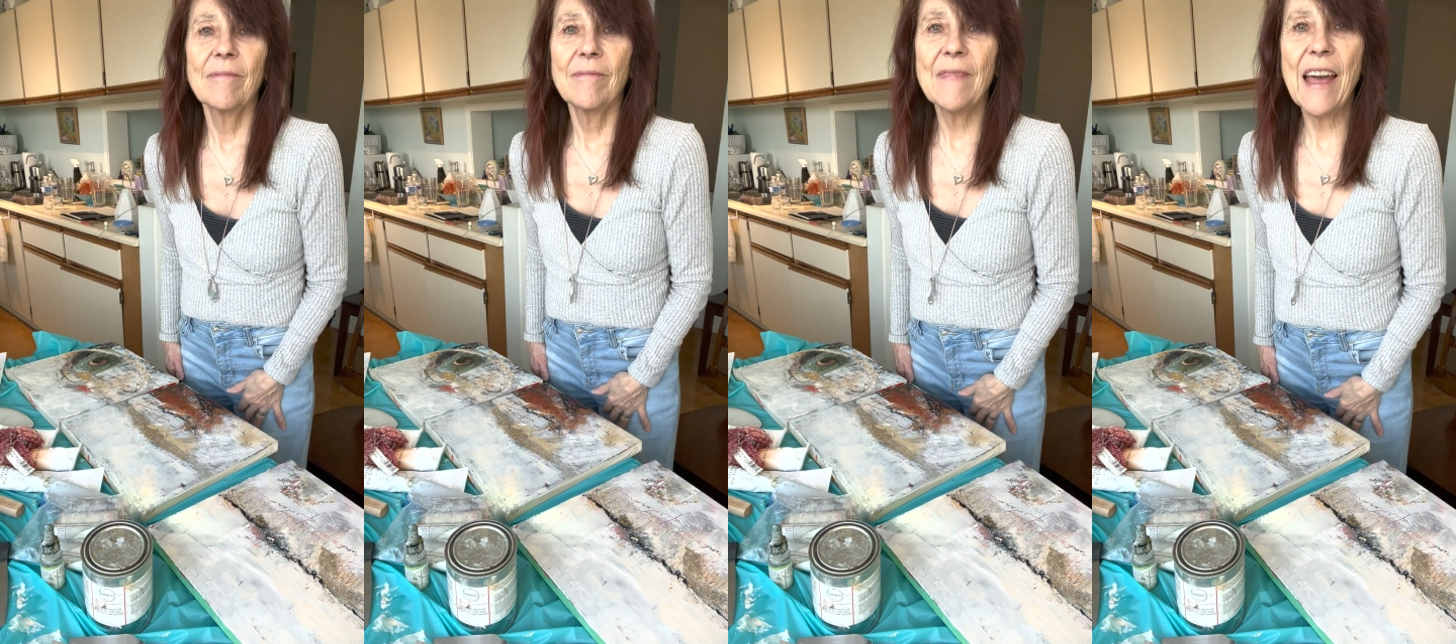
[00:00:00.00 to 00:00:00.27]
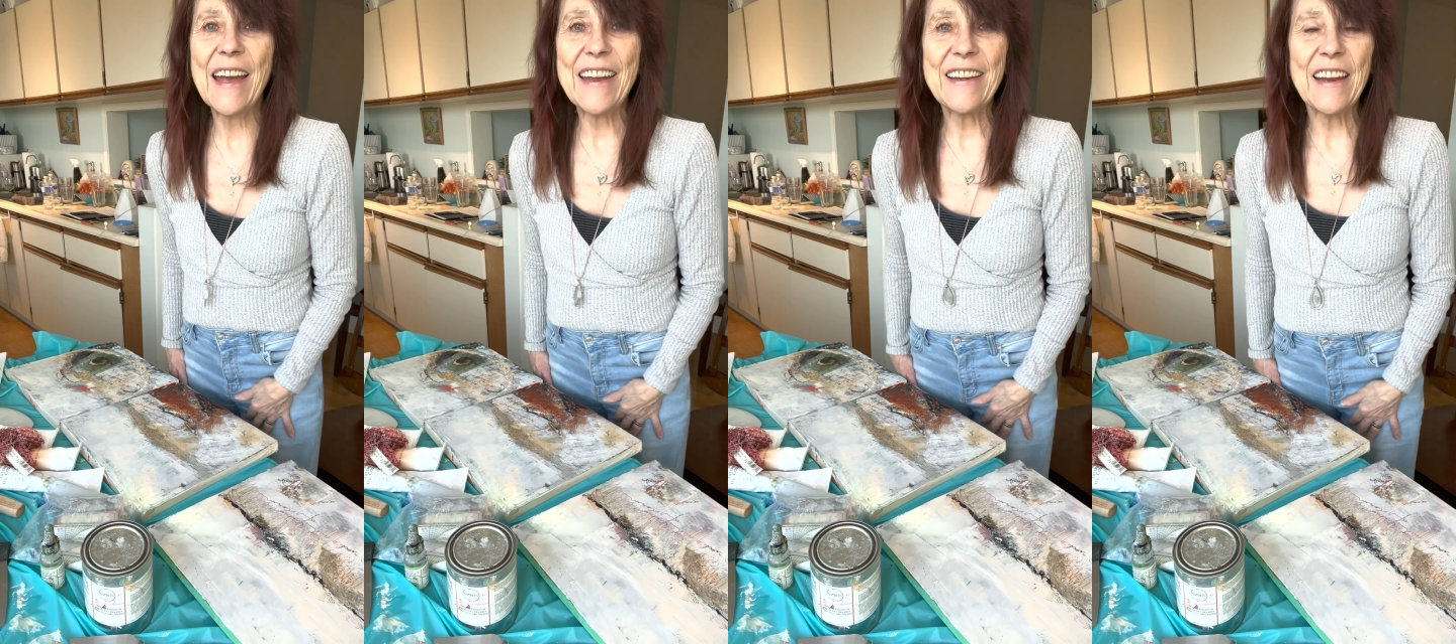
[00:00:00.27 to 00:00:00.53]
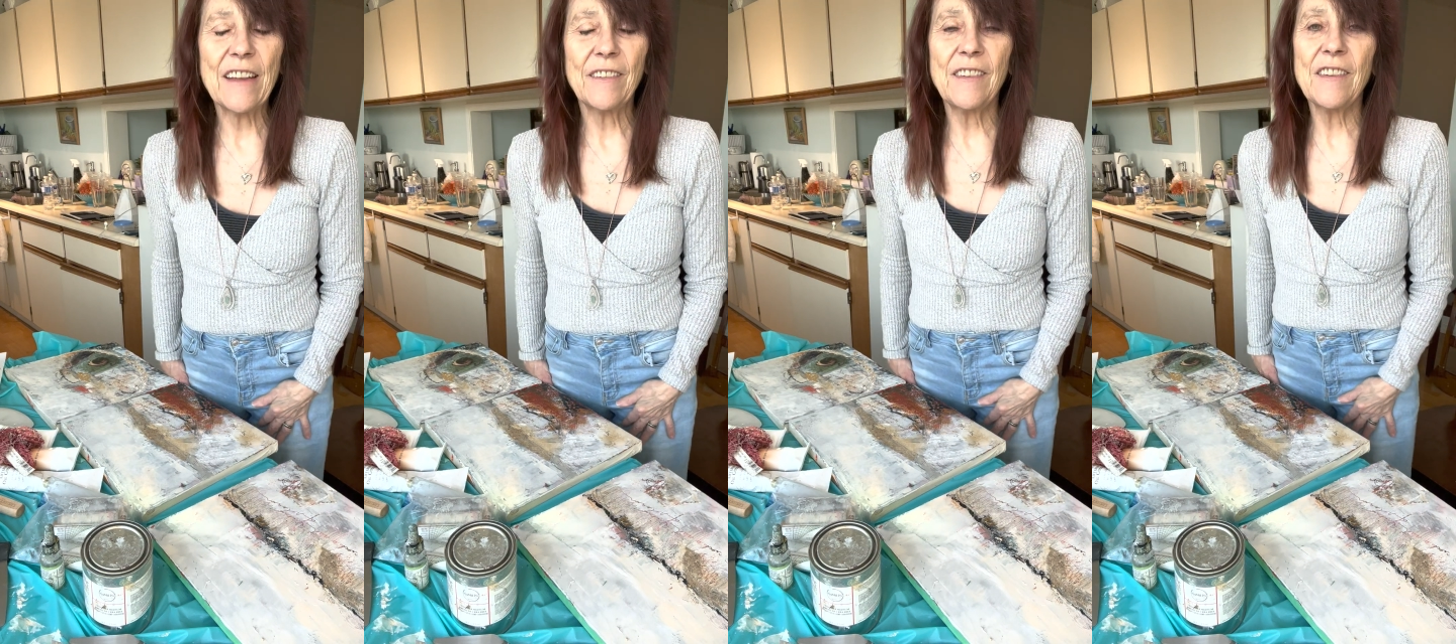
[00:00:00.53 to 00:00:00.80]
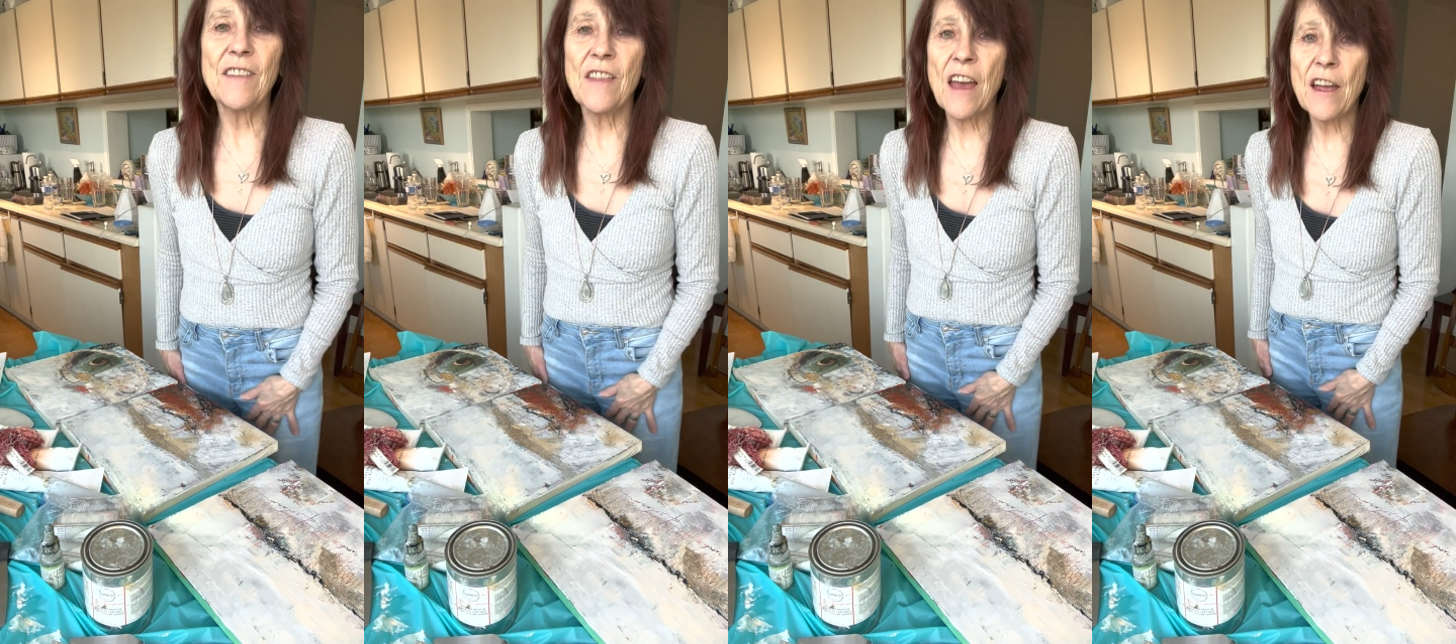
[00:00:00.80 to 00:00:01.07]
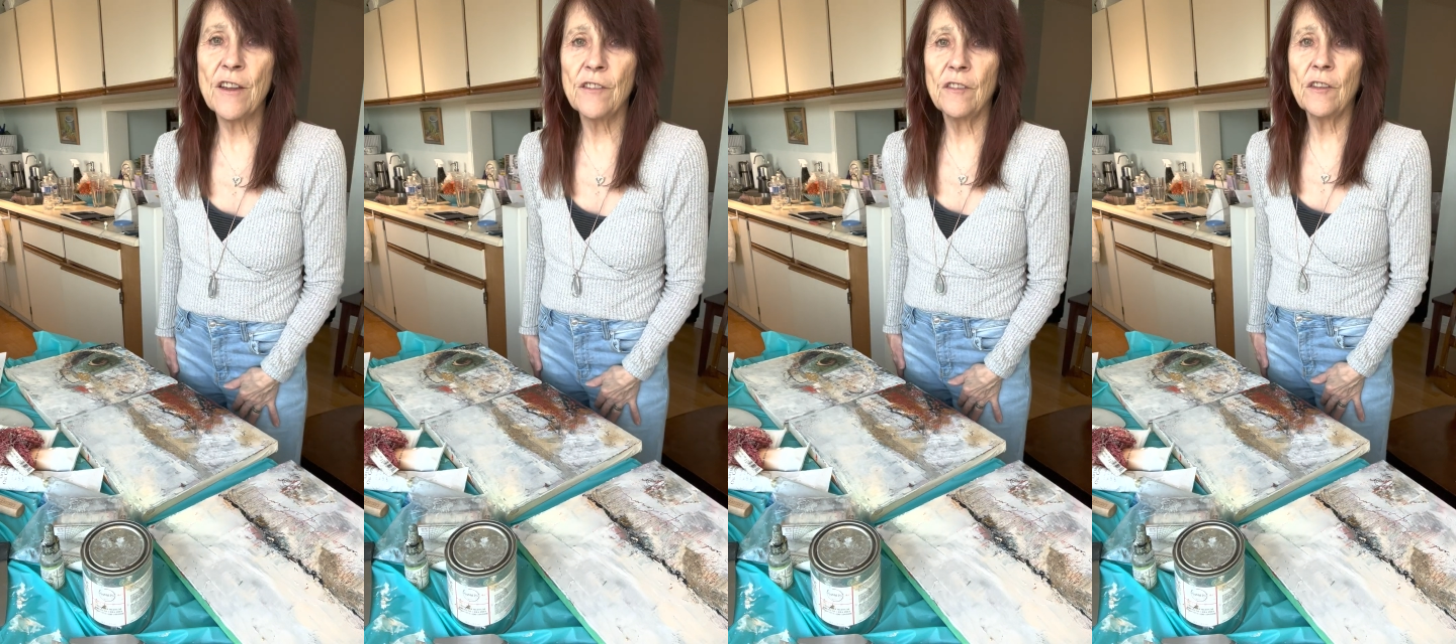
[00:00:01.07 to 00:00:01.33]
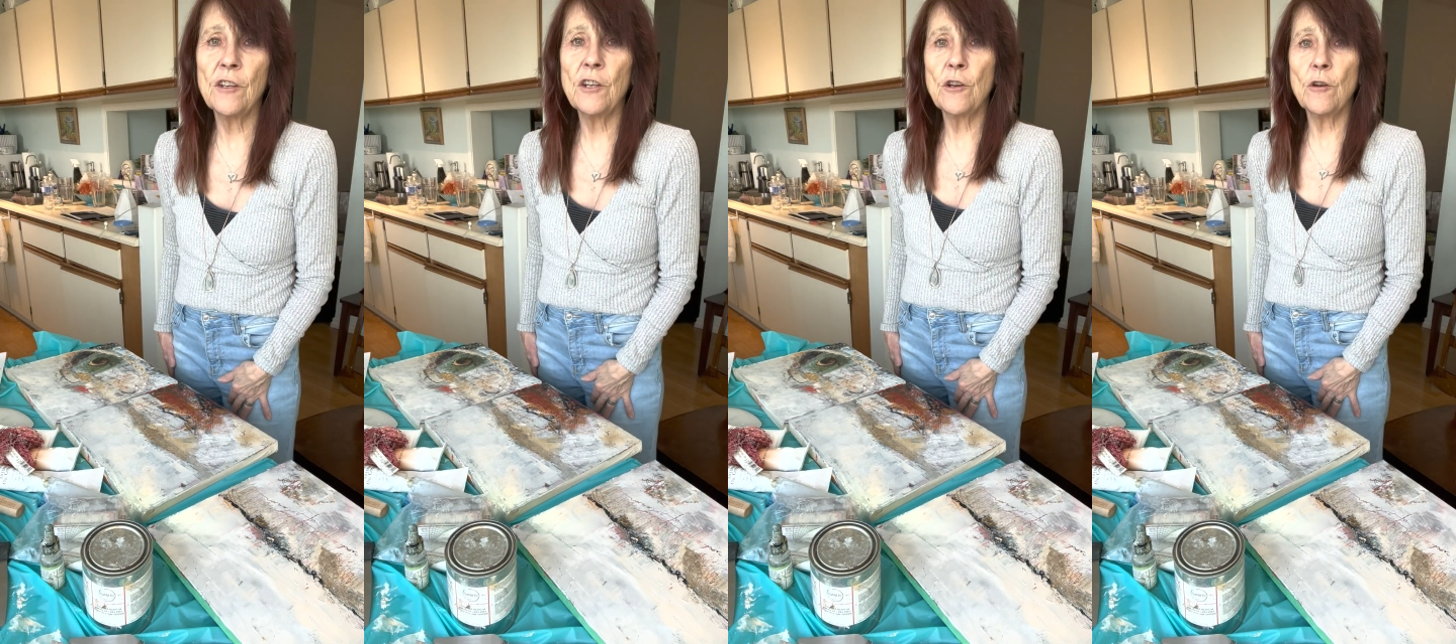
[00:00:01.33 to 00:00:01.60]
Hi, Nancy
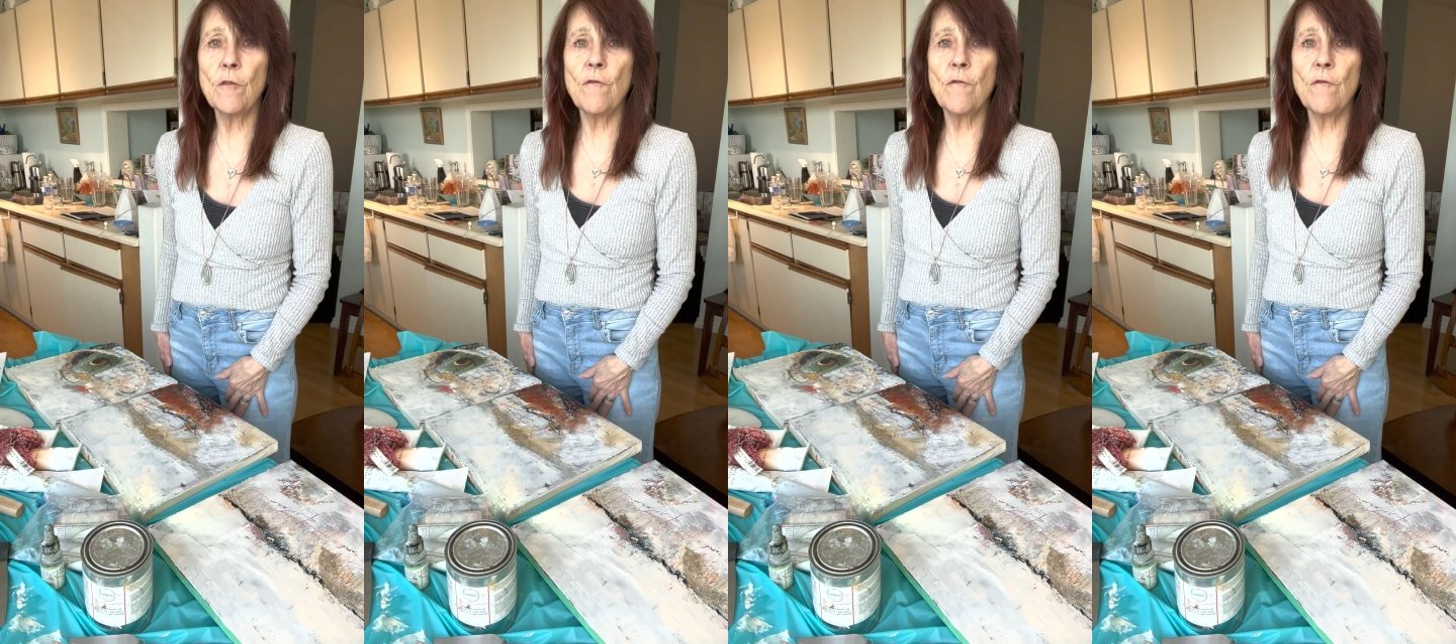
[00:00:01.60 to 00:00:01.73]
Thygesen here,